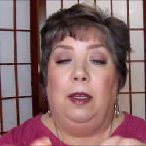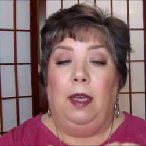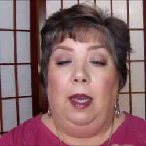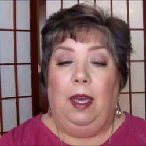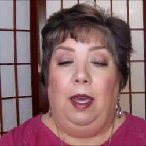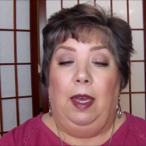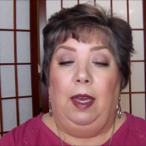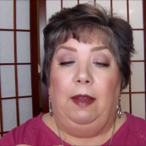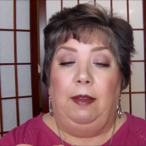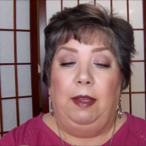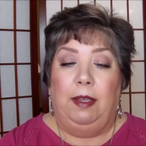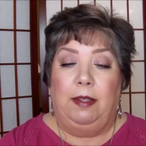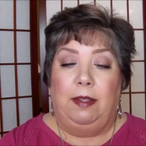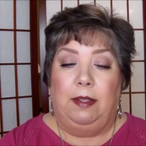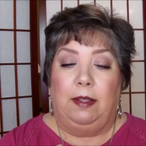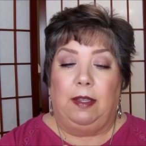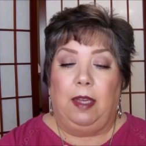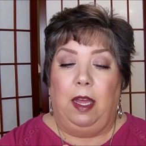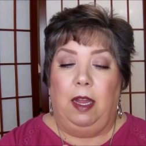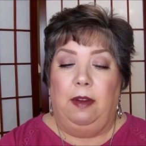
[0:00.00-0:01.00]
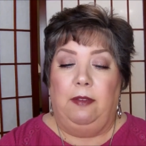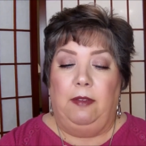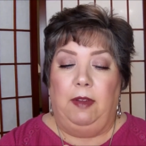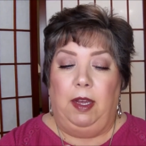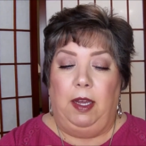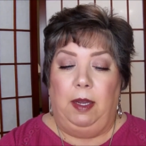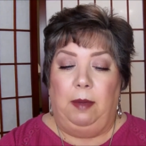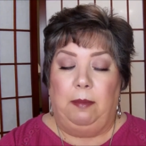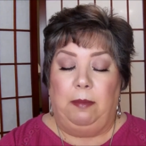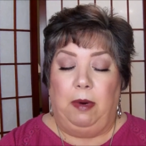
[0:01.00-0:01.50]
And this is kind of
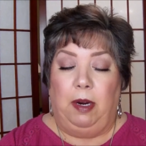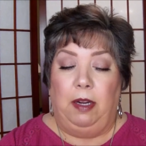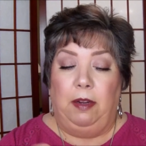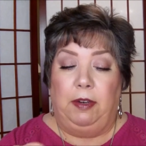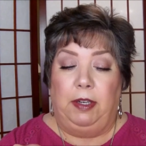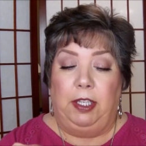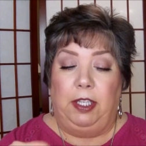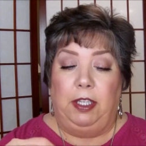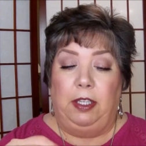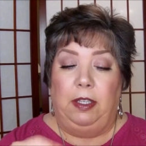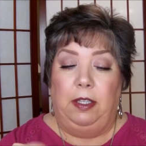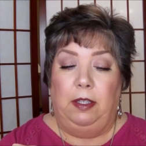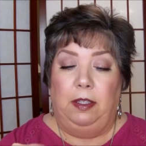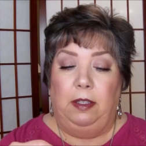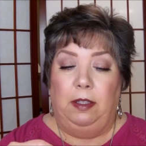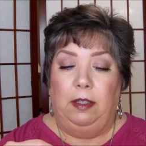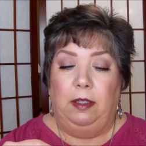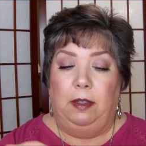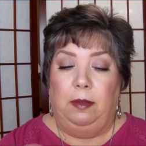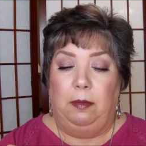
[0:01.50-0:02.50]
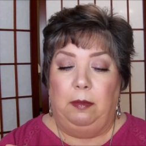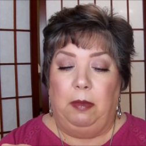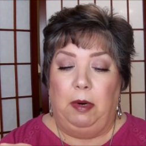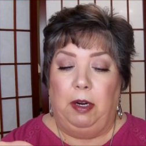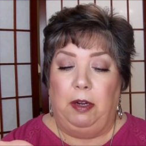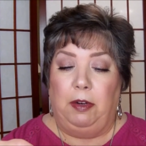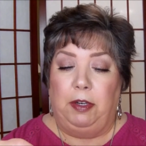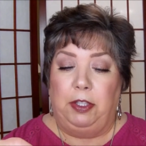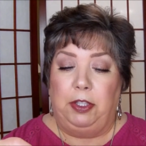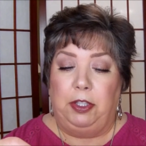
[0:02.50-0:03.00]
a
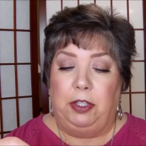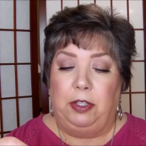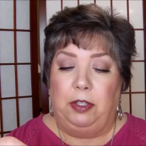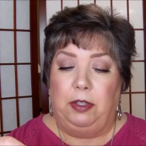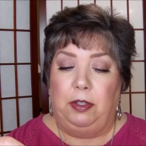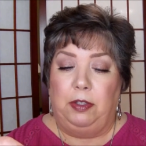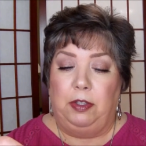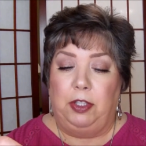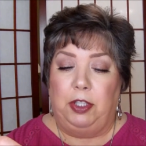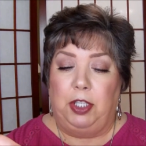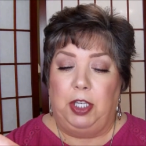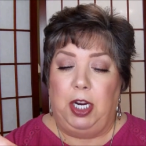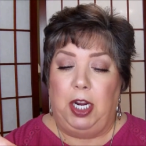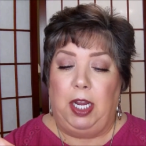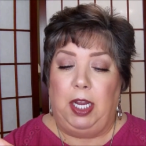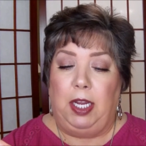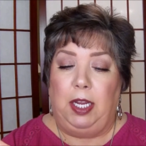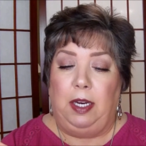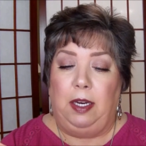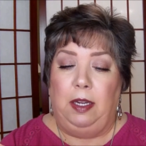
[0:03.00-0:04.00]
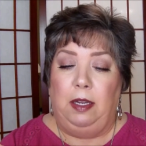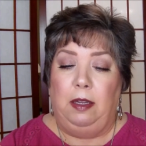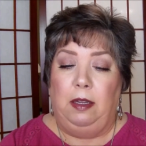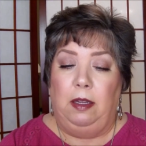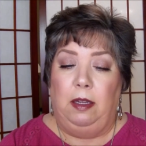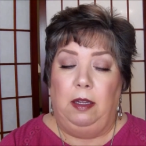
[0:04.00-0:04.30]
brownish shade.